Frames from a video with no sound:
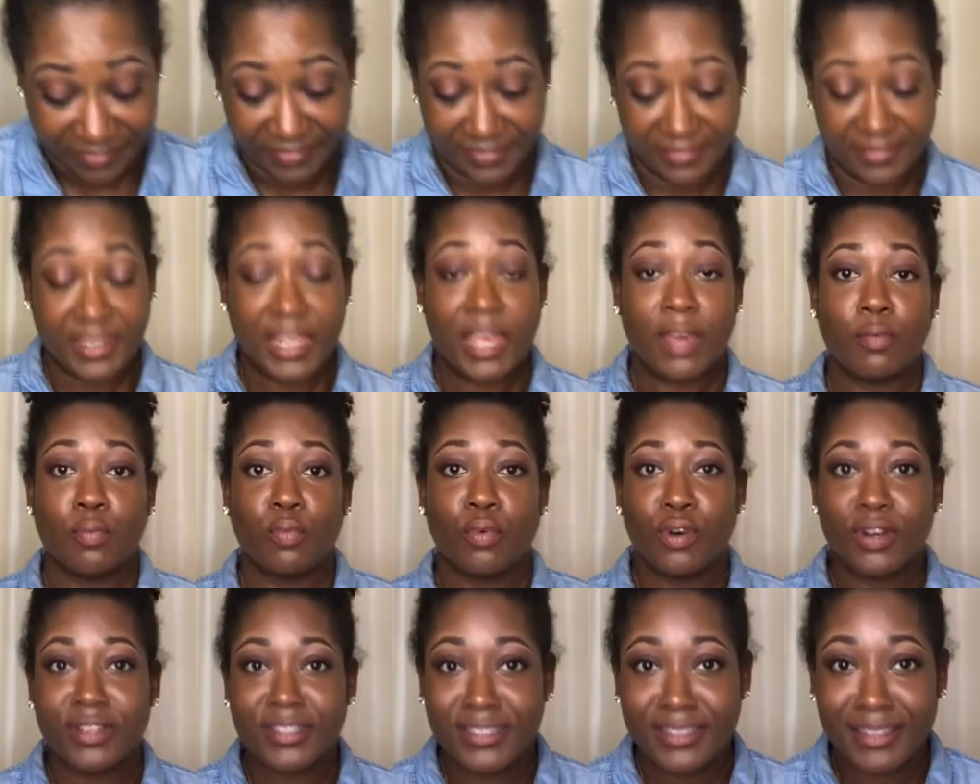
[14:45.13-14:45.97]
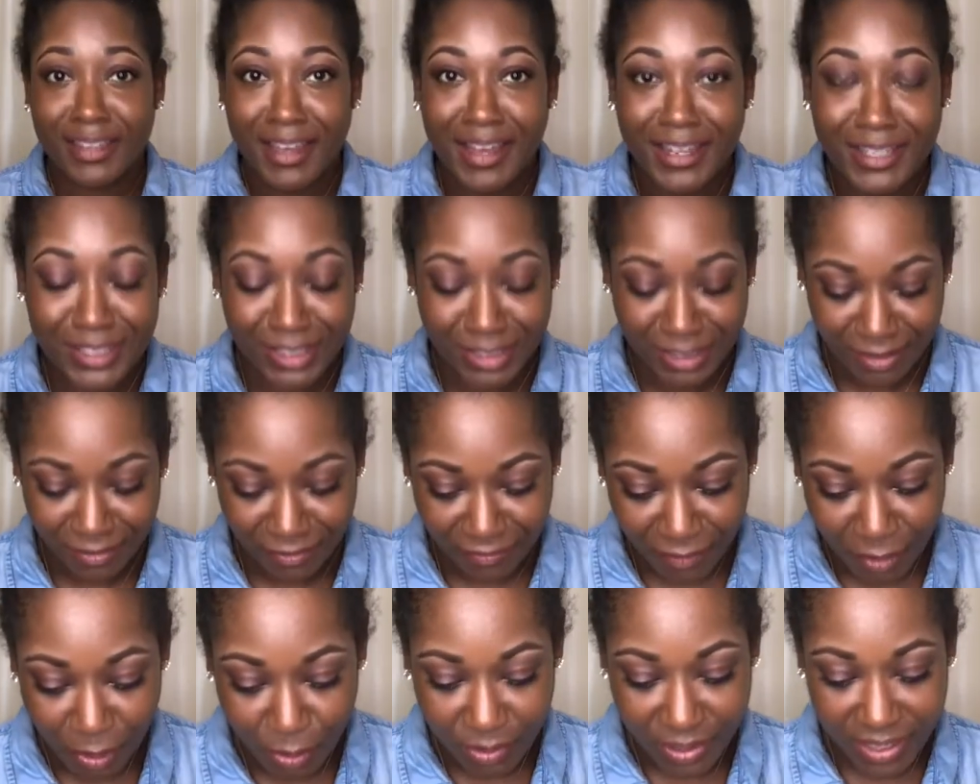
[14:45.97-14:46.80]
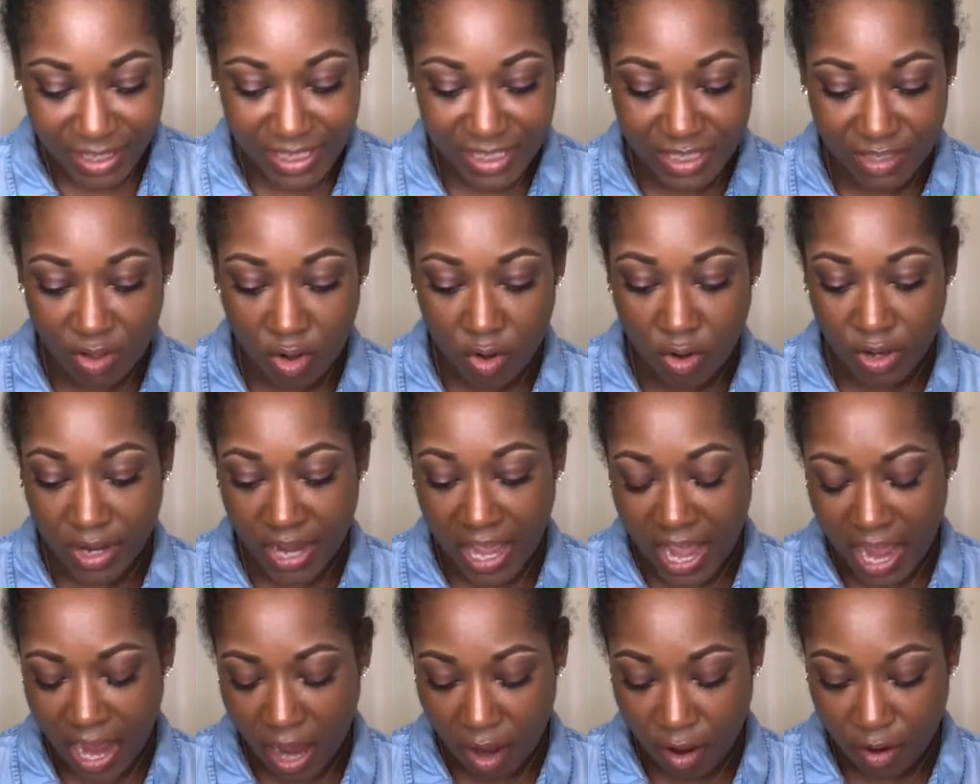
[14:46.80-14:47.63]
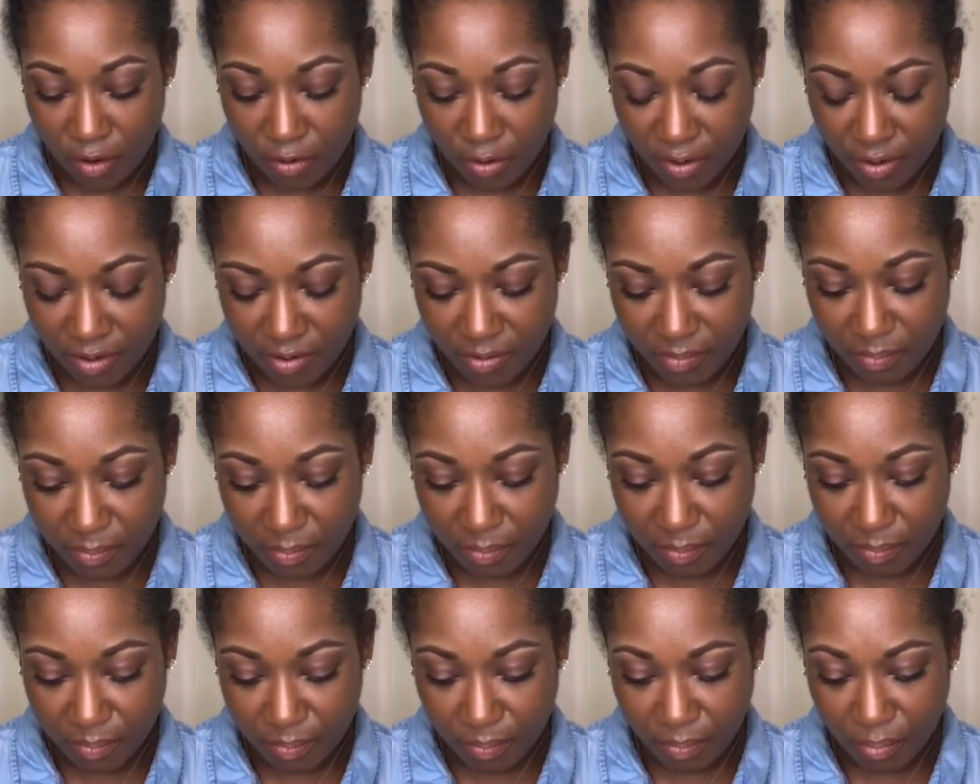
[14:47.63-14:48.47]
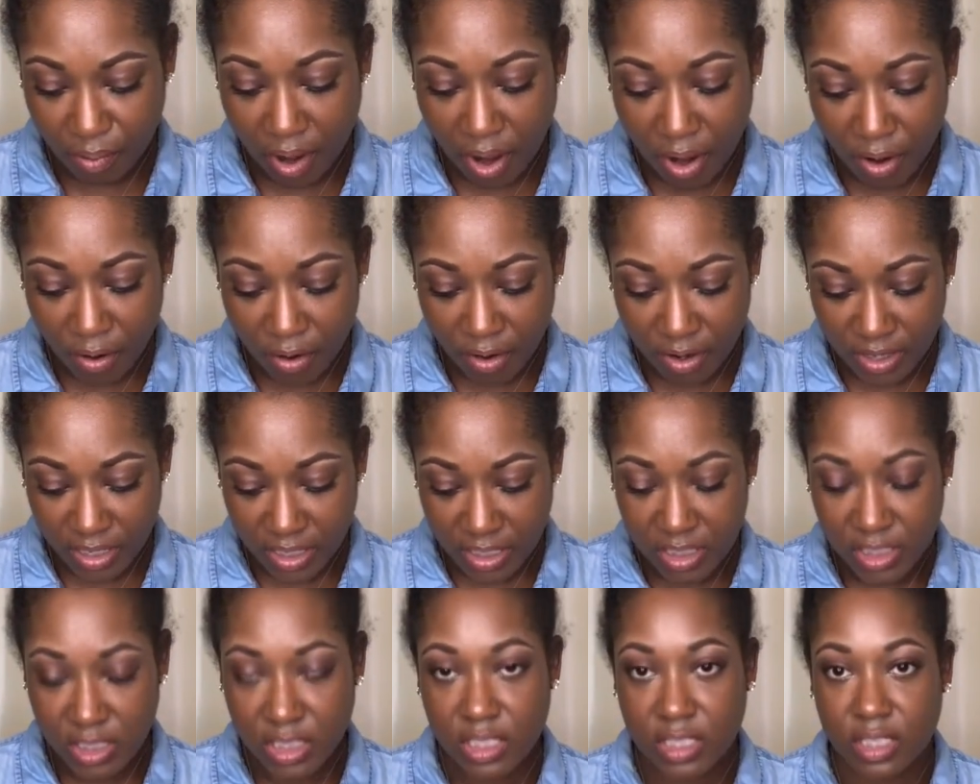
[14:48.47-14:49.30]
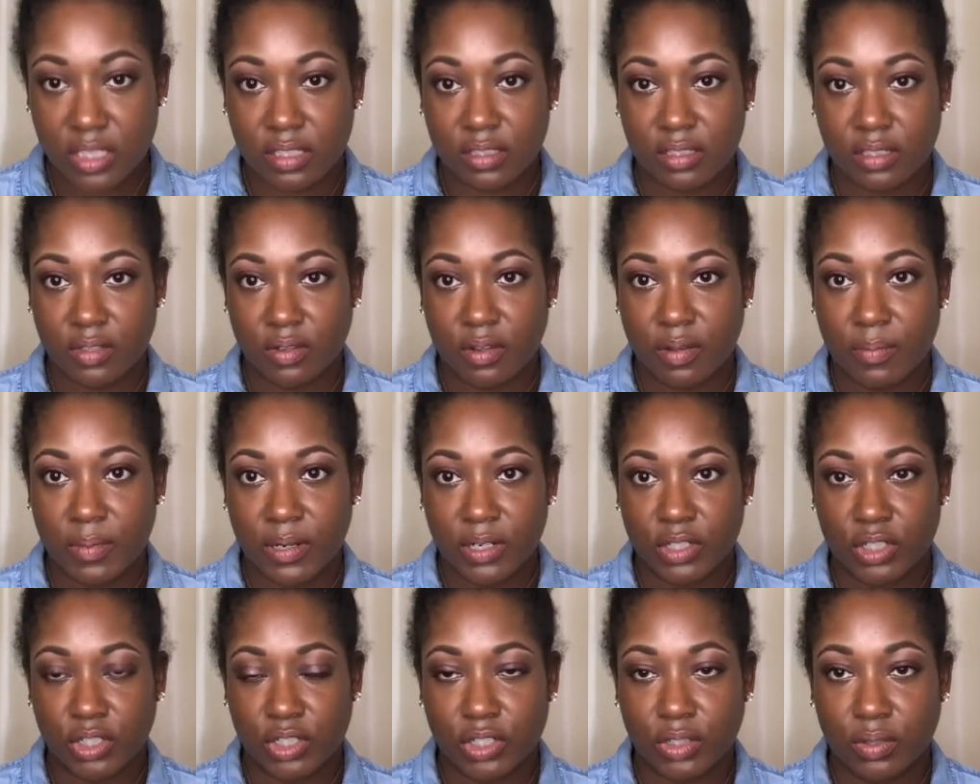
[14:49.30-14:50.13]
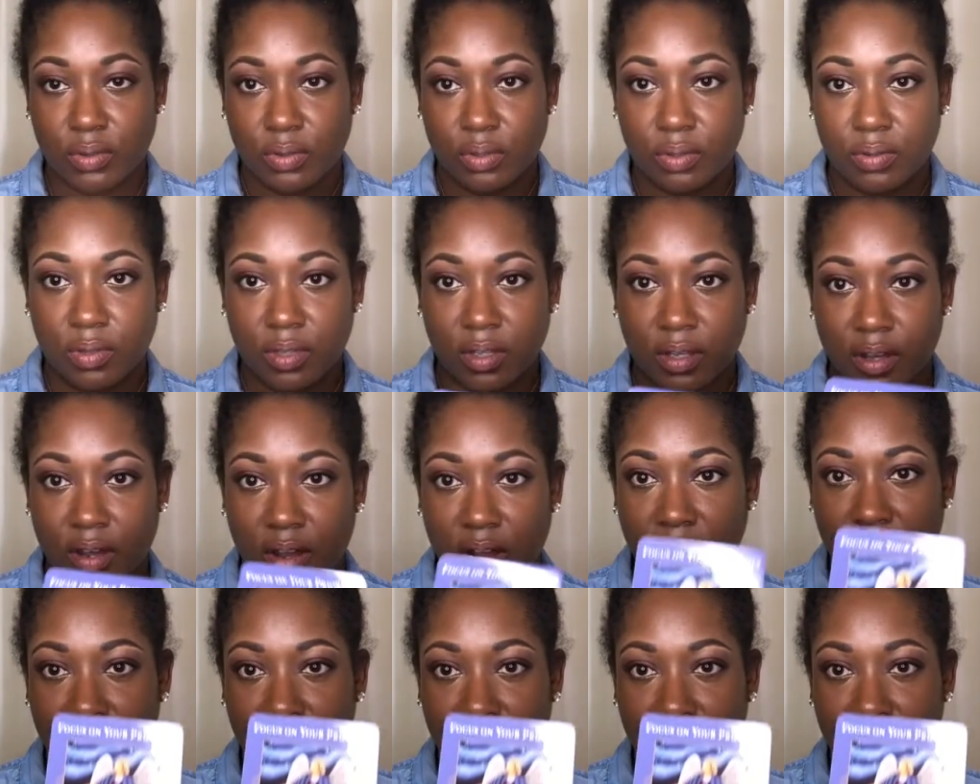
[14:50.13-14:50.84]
It wants us to focus on our priorities. So I'm going to show you the card